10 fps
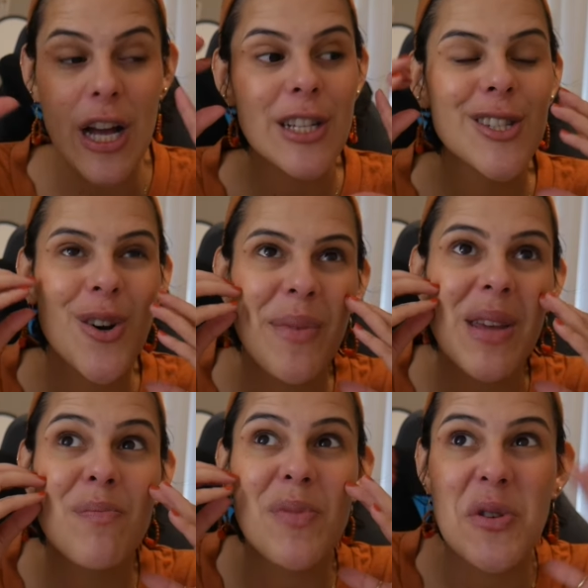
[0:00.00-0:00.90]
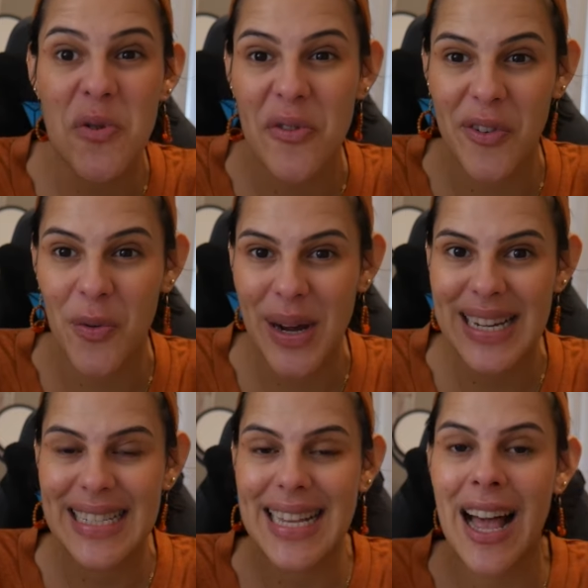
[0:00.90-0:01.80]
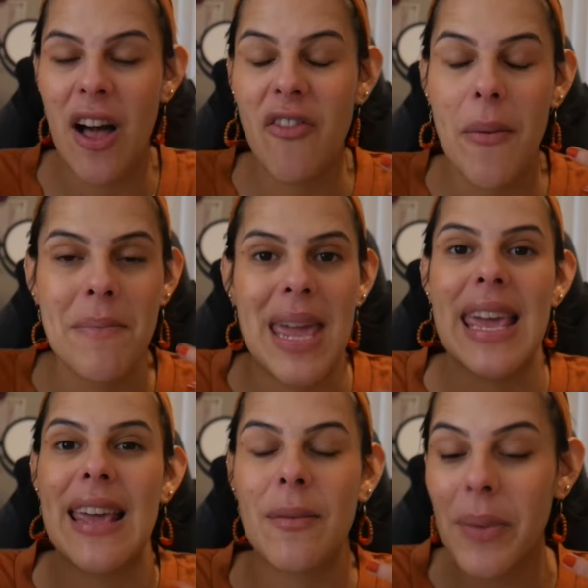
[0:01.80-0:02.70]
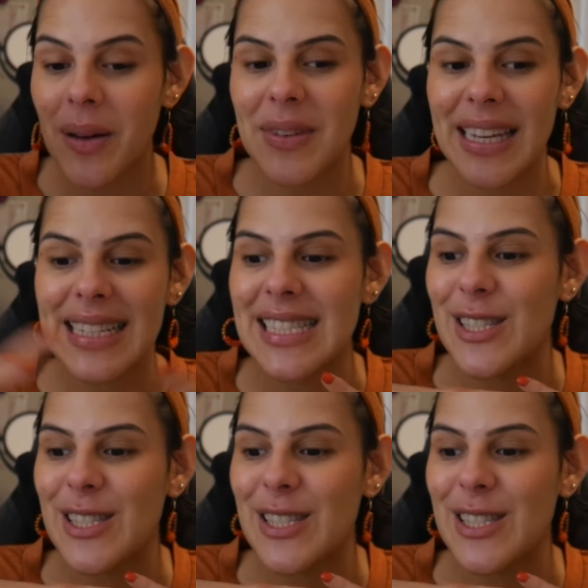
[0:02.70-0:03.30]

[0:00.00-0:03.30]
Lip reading: So many beautiful ways of making pumpkins,